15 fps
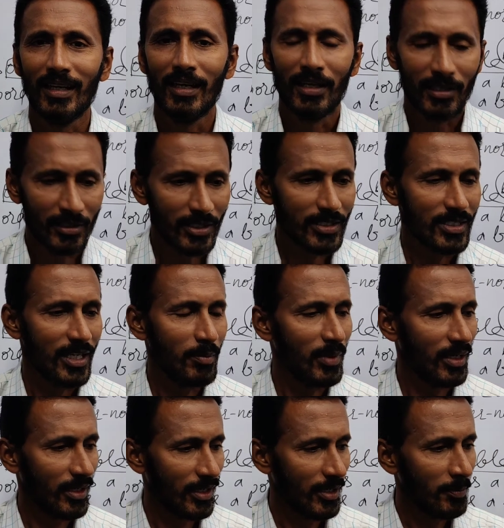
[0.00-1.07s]
In the same
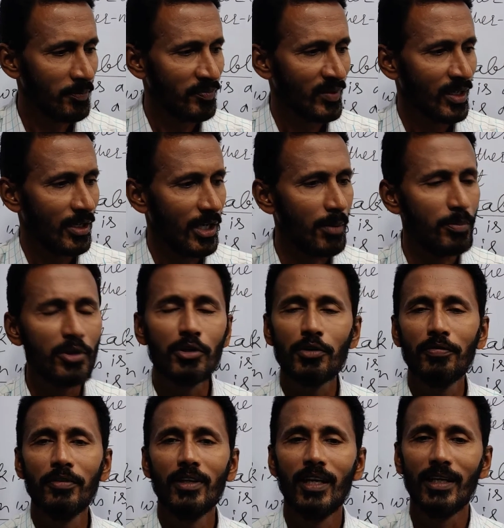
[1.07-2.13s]
manner, a
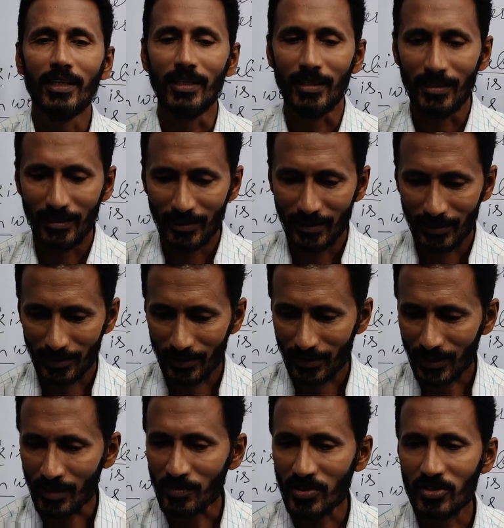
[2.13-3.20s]
beautiful lady
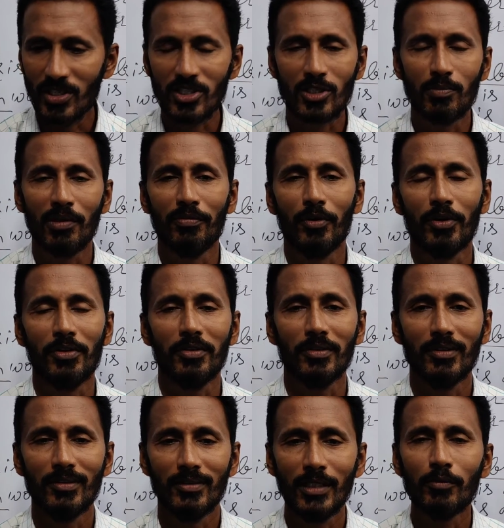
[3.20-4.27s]
comes just before you.
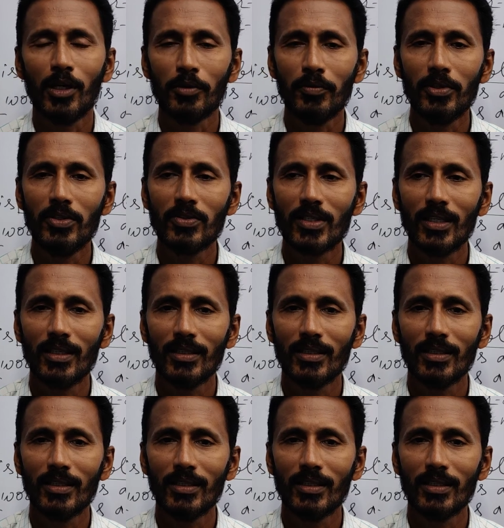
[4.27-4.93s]
Then what would you say?